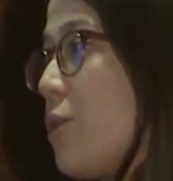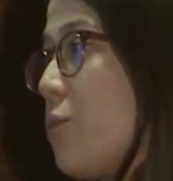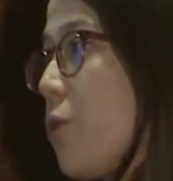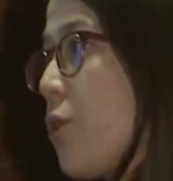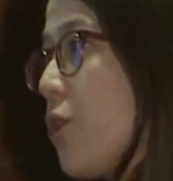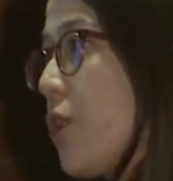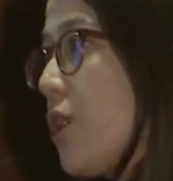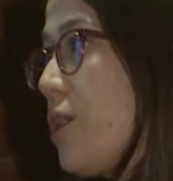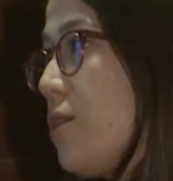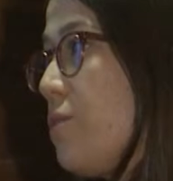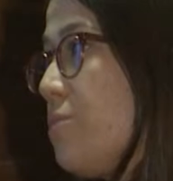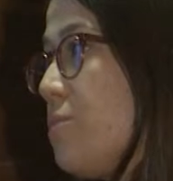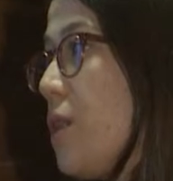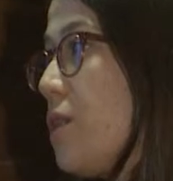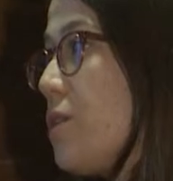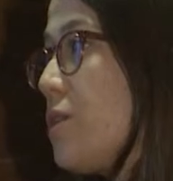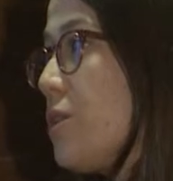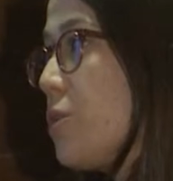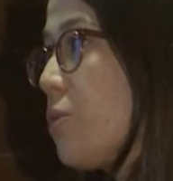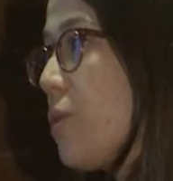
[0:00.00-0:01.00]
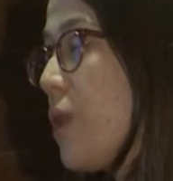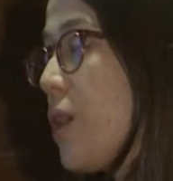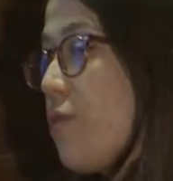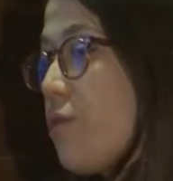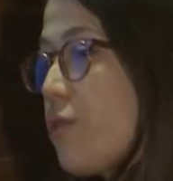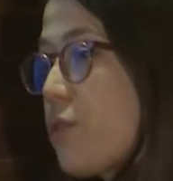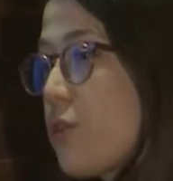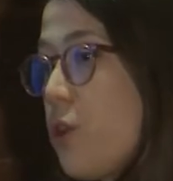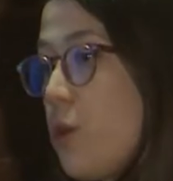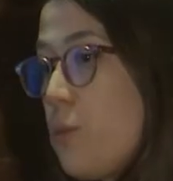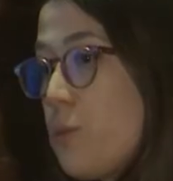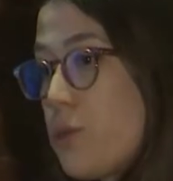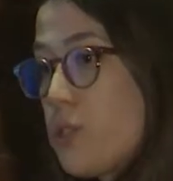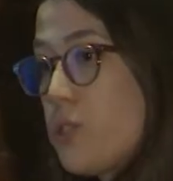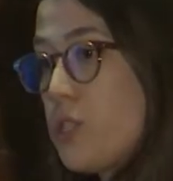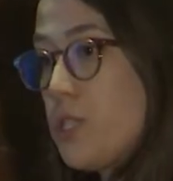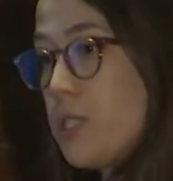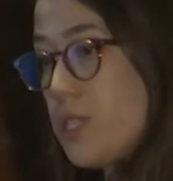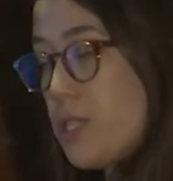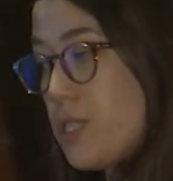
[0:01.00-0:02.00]
work underway for
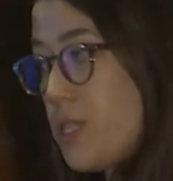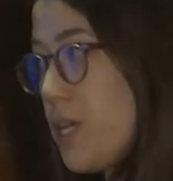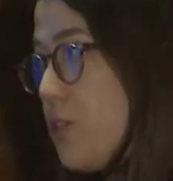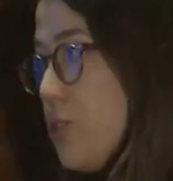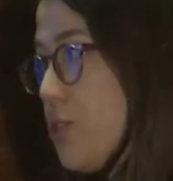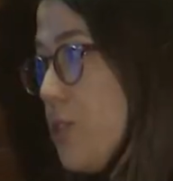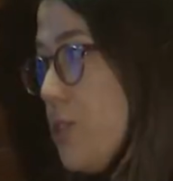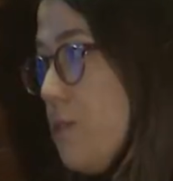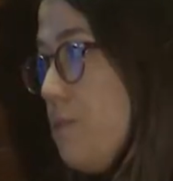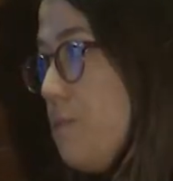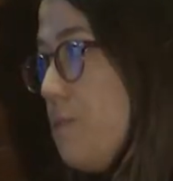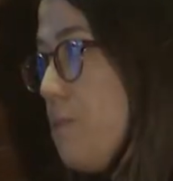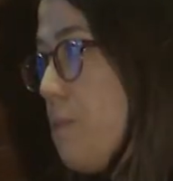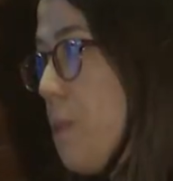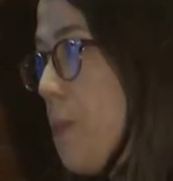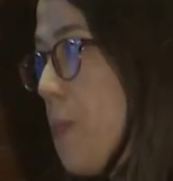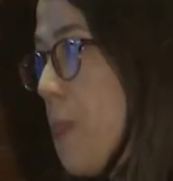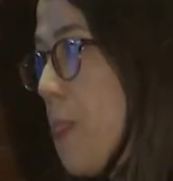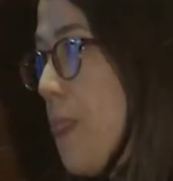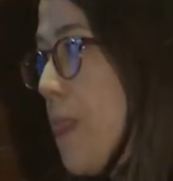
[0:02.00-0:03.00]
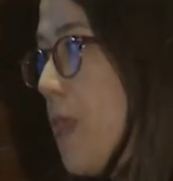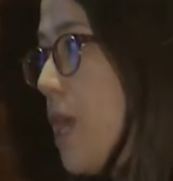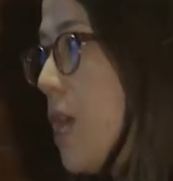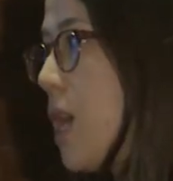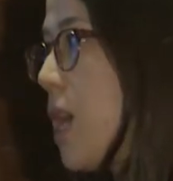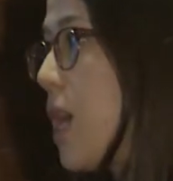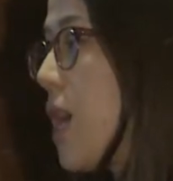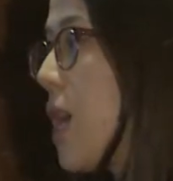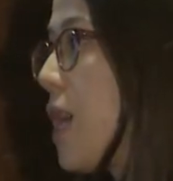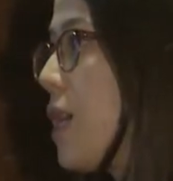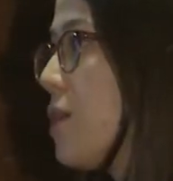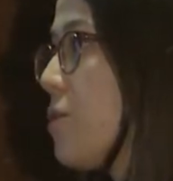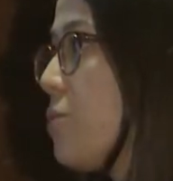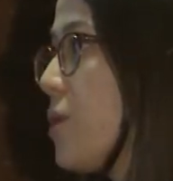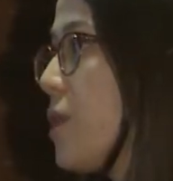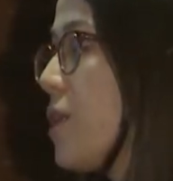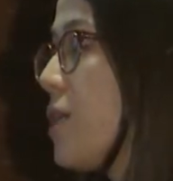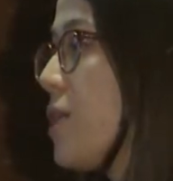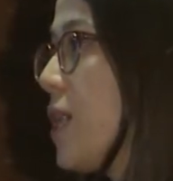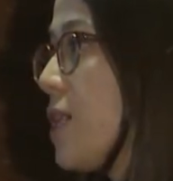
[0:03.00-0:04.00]
commercialization, and
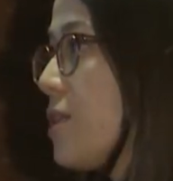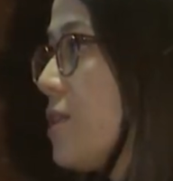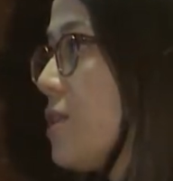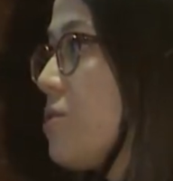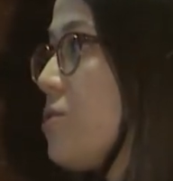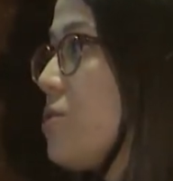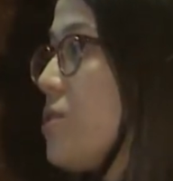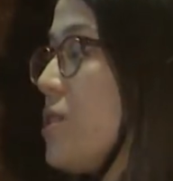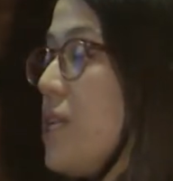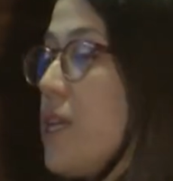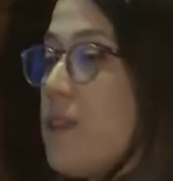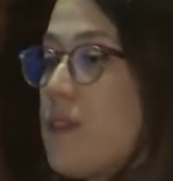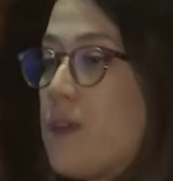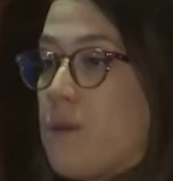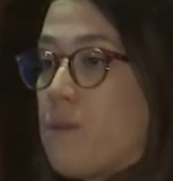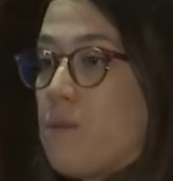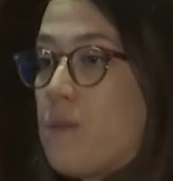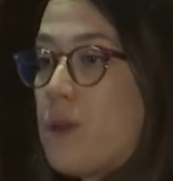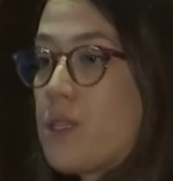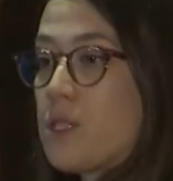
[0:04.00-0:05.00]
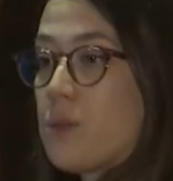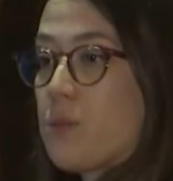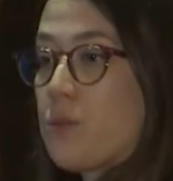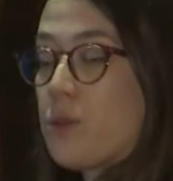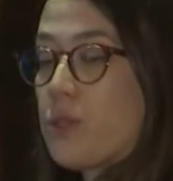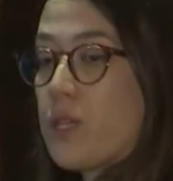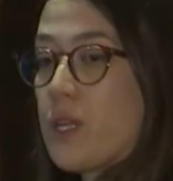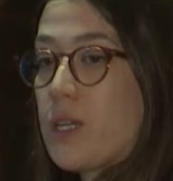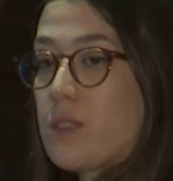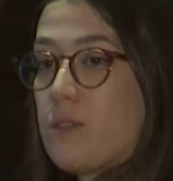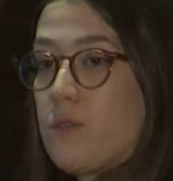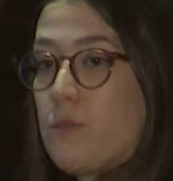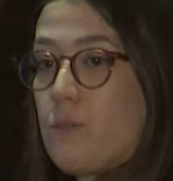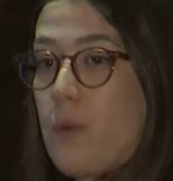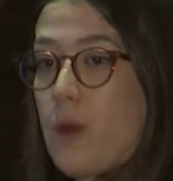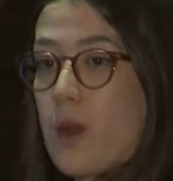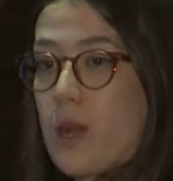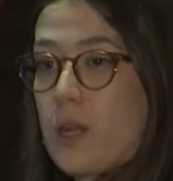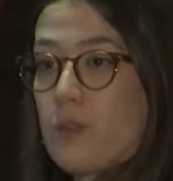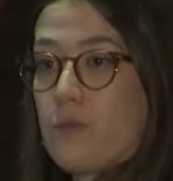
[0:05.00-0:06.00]
we're likely to see them as a productive
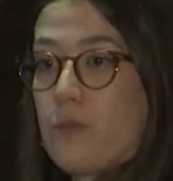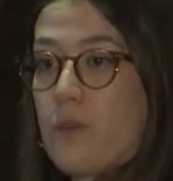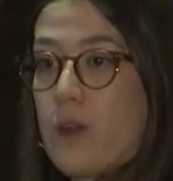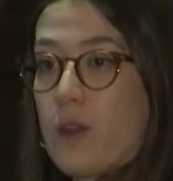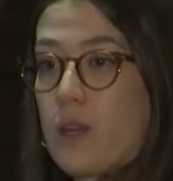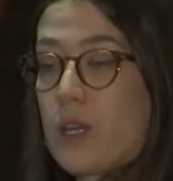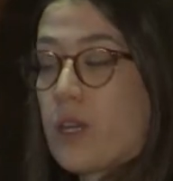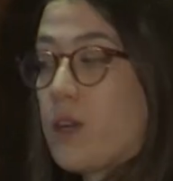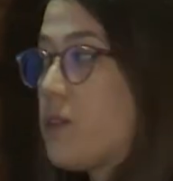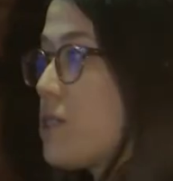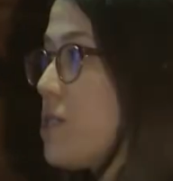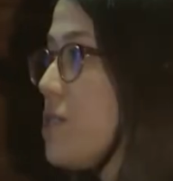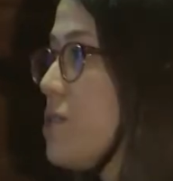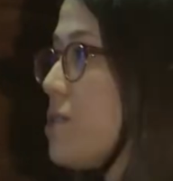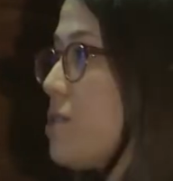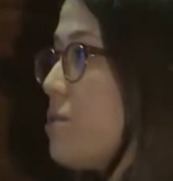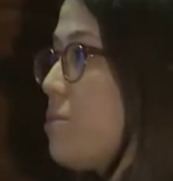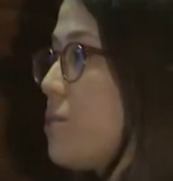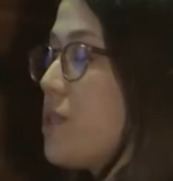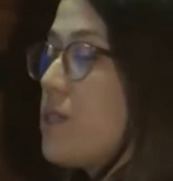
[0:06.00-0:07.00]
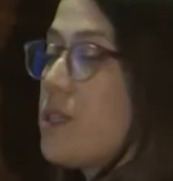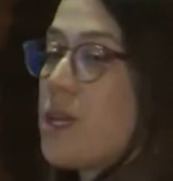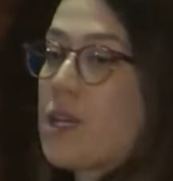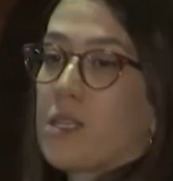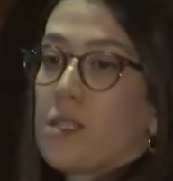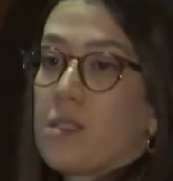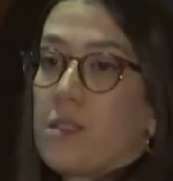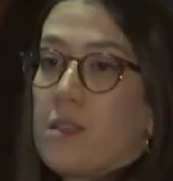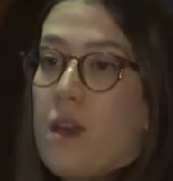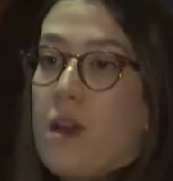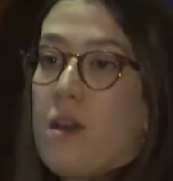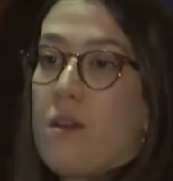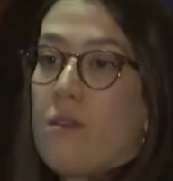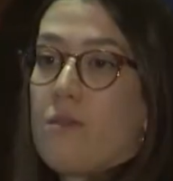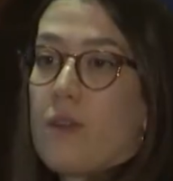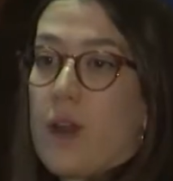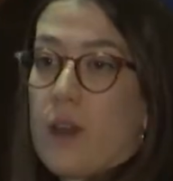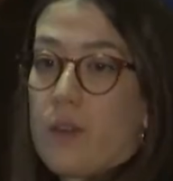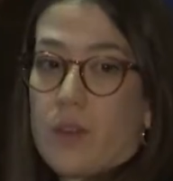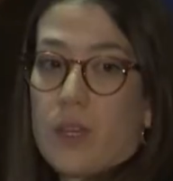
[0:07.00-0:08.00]
part of our ecosystem in the next
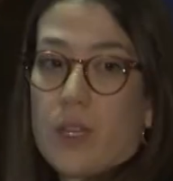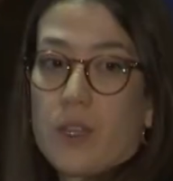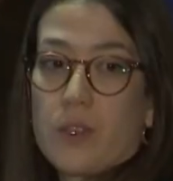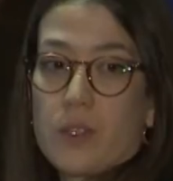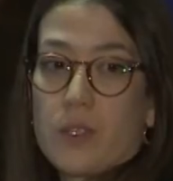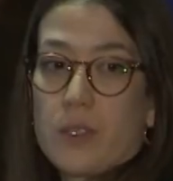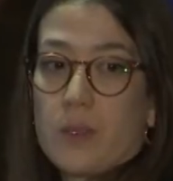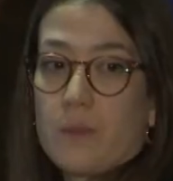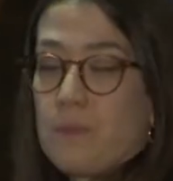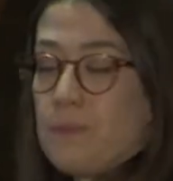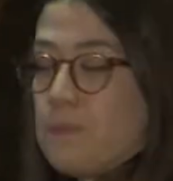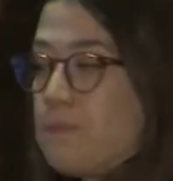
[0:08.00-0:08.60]
5 years.